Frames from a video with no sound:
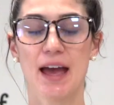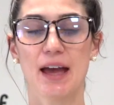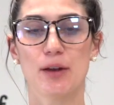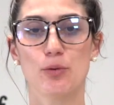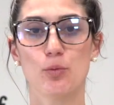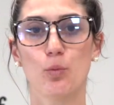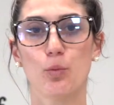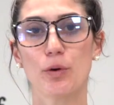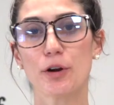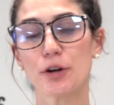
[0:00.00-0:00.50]

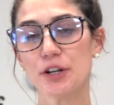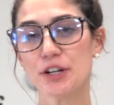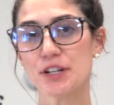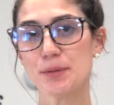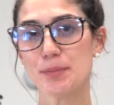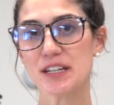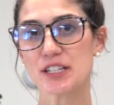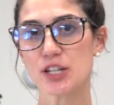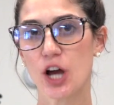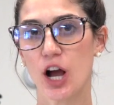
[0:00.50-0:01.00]
And we're gonna
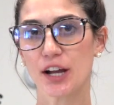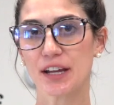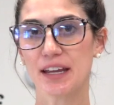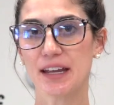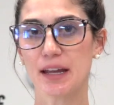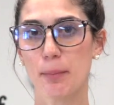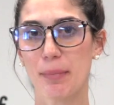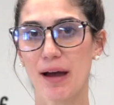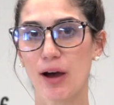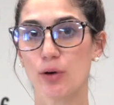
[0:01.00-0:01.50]
be
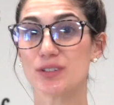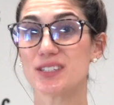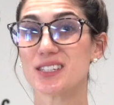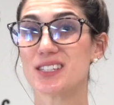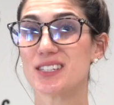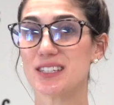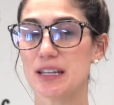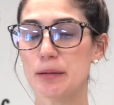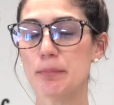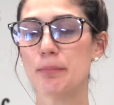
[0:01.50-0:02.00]
talking about
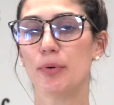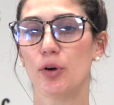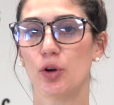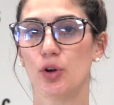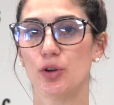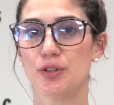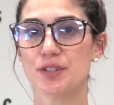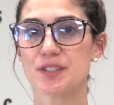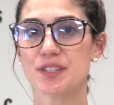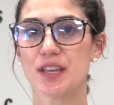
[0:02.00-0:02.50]

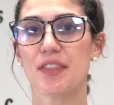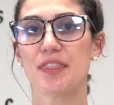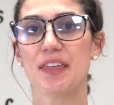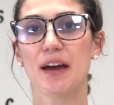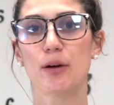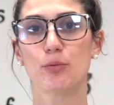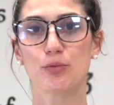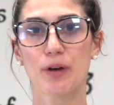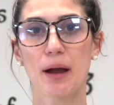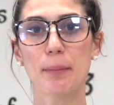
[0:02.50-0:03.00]
symbols
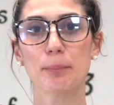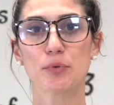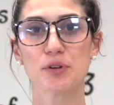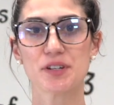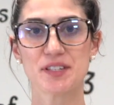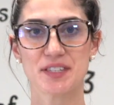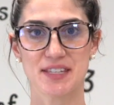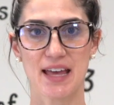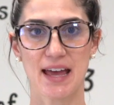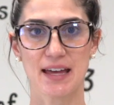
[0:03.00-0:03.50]
that
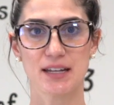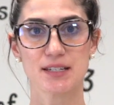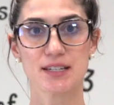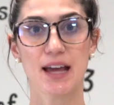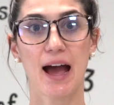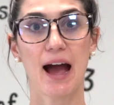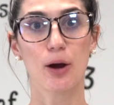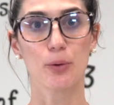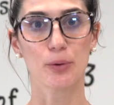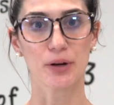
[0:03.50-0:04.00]

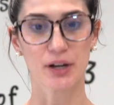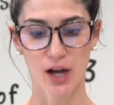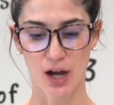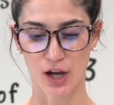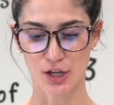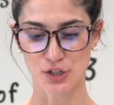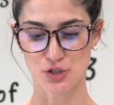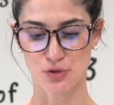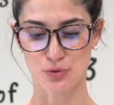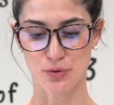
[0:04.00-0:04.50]
represent our
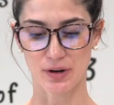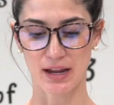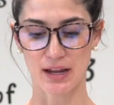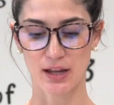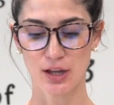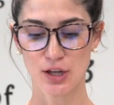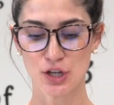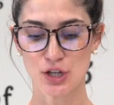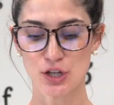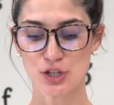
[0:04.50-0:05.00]
country.